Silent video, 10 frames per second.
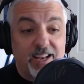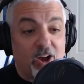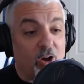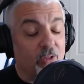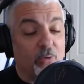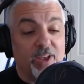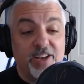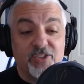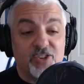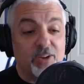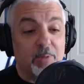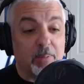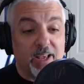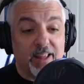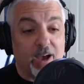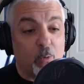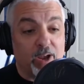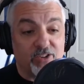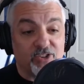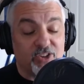although they didn't seem to play that way on
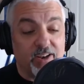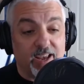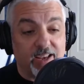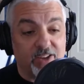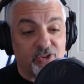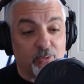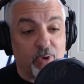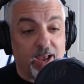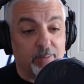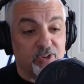Sunday against the Rams.